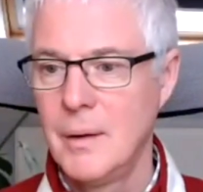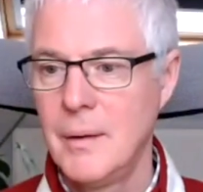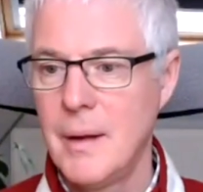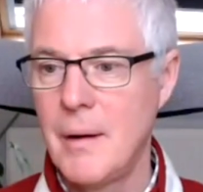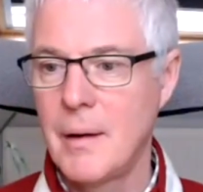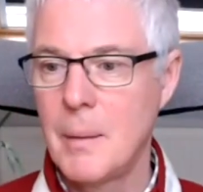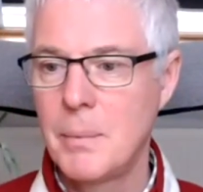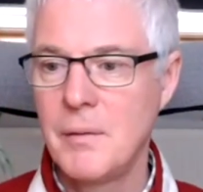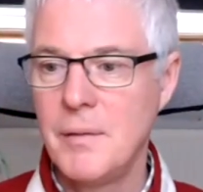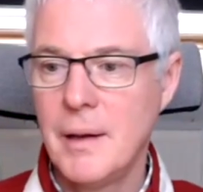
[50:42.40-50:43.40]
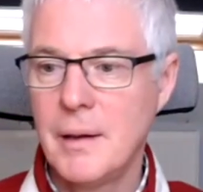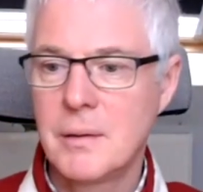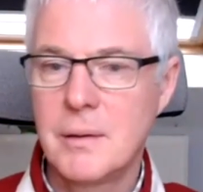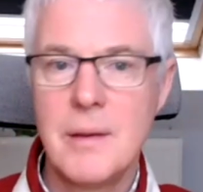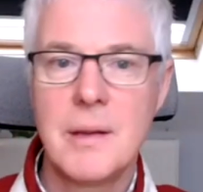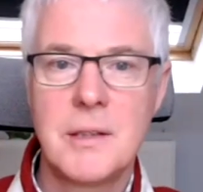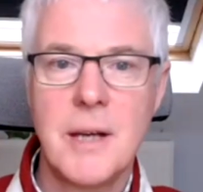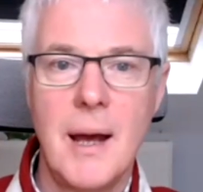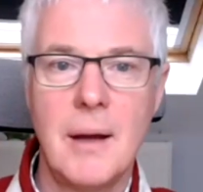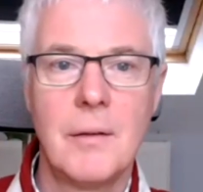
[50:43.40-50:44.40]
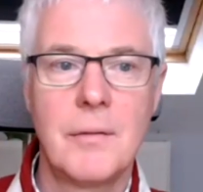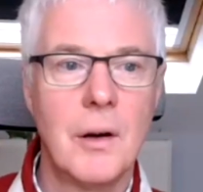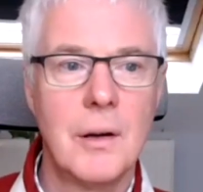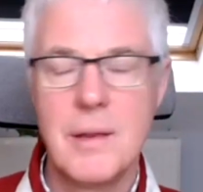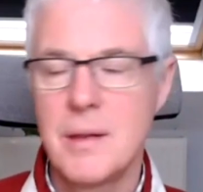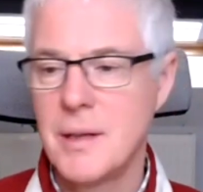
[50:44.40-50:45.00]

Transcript: And there are a couple of links in the chat, have gone in the